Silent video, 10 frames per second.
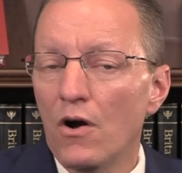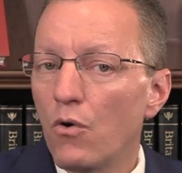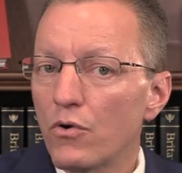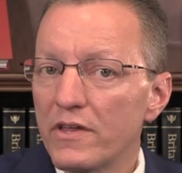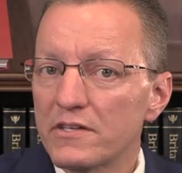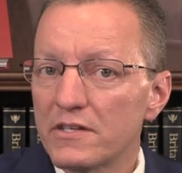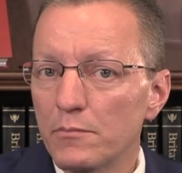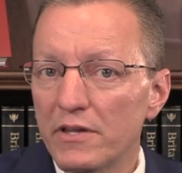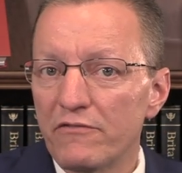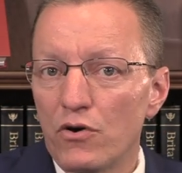or the
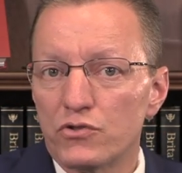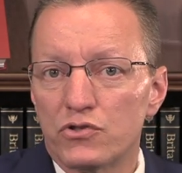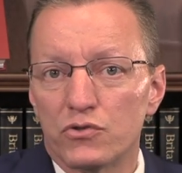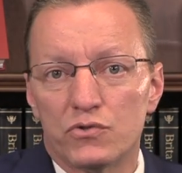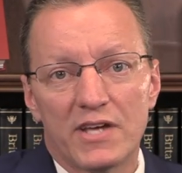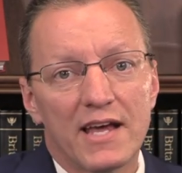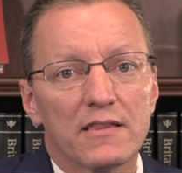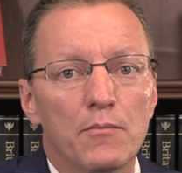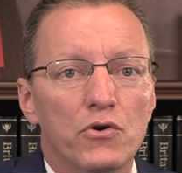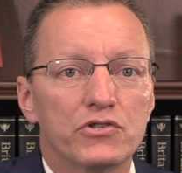Assembly votes to take
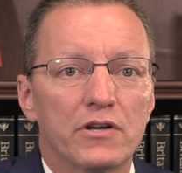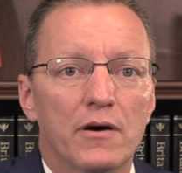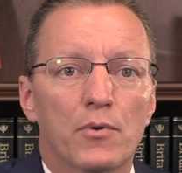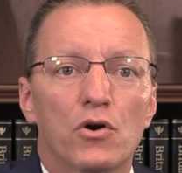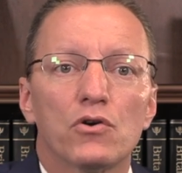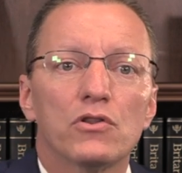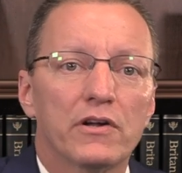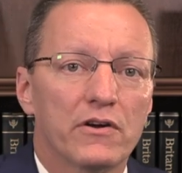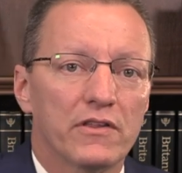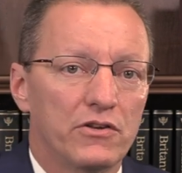the motion up
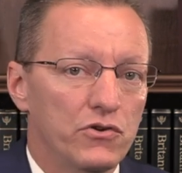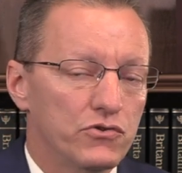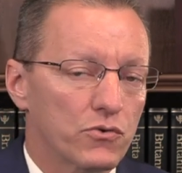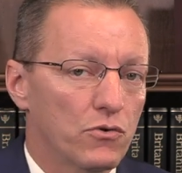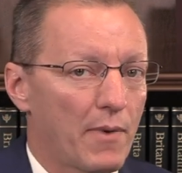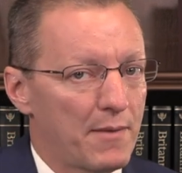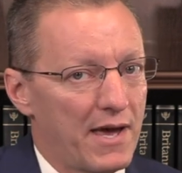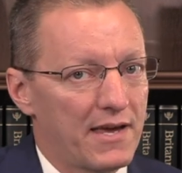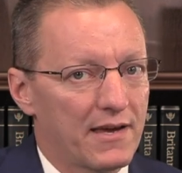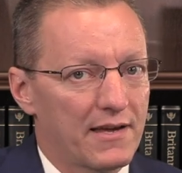earlier than usual by
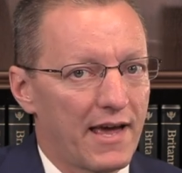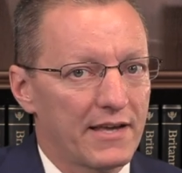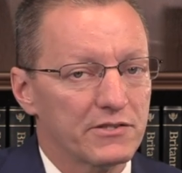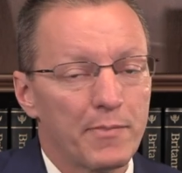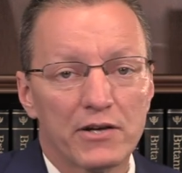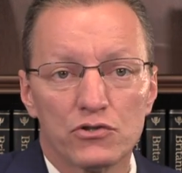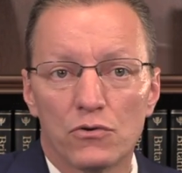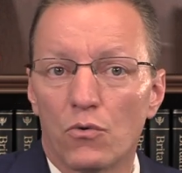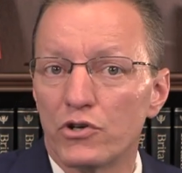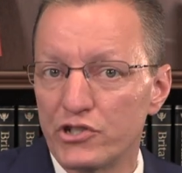making it a special
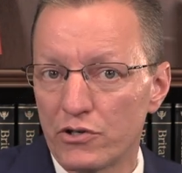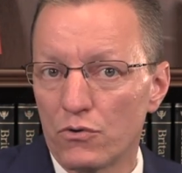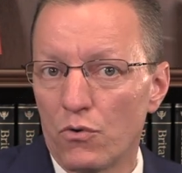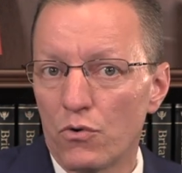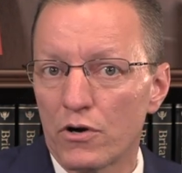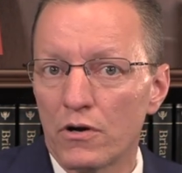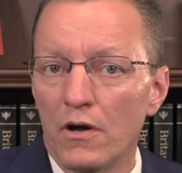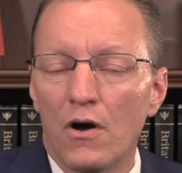or general order,